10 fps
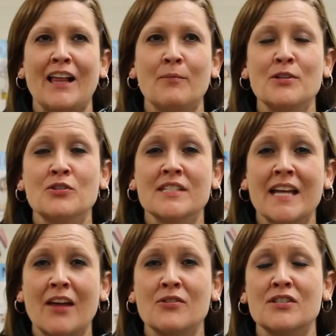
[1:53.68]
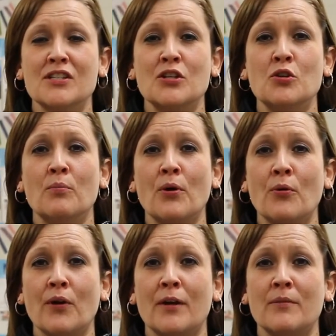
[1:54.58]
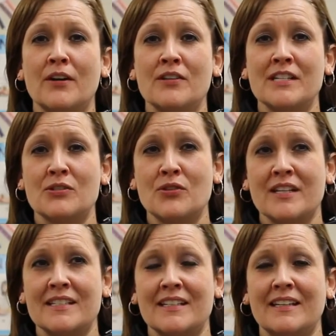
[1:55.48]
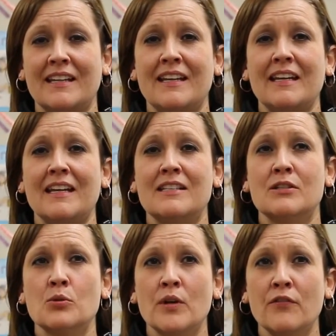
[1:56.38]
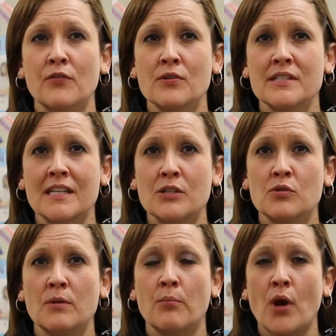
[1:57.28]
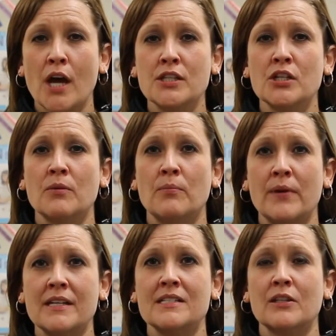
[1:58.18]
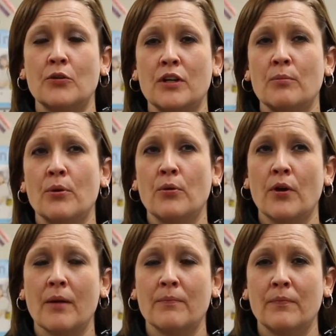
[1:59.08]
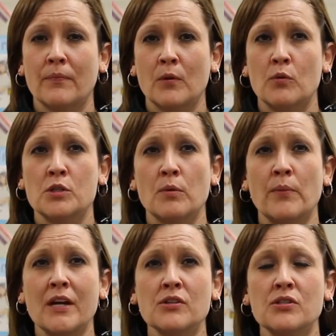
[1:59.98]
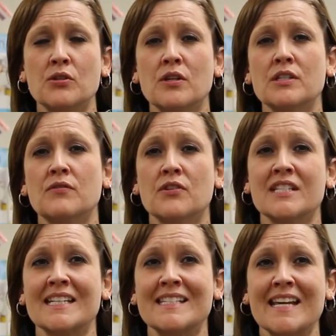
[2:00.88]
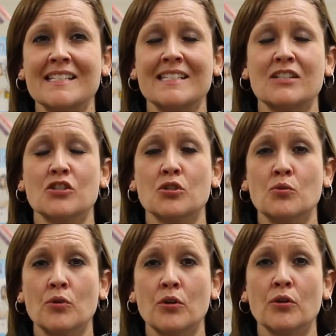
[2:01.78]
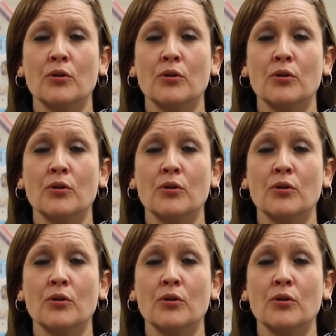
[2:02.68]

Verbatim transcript: Elementary Scholars is a new program in our district. It's a 21st century project-based learning program, which prepares students for success in school,